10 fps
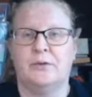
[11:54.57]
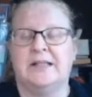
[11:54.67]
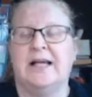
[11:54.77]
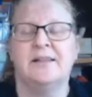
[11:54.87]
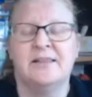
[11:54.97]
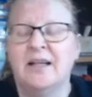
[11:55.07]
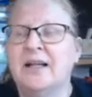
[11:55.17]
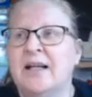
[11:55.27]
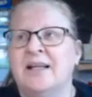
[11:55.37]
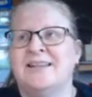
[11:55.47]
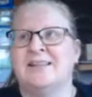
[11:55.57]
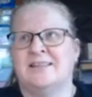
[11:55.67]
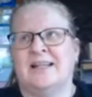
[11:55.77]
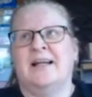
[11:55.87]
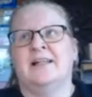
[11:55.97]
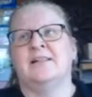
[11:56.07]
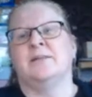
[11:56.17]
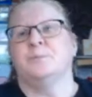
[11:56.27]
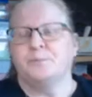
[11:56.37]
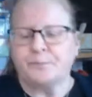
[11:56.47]
class. This land
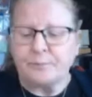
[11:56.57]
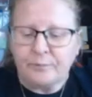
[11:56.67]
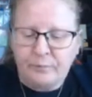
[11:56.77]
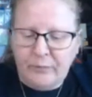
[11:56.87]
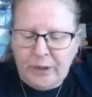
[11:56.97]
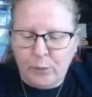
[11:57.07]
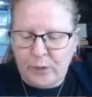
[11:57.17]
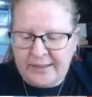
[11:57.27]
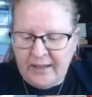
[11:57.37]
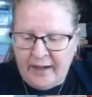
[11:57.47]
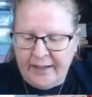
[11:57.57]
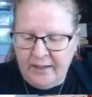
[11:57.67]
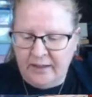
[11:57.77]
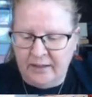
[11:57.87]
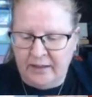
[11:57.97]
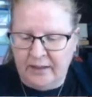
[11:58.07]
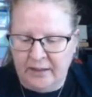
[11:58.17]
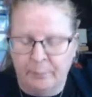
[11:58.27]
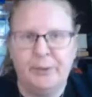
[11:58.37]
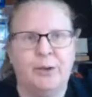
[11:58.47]
was like a
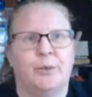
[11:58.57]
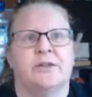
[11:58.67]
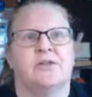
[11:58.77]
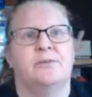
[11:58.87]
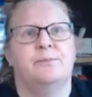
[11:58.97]
lumpy quilt.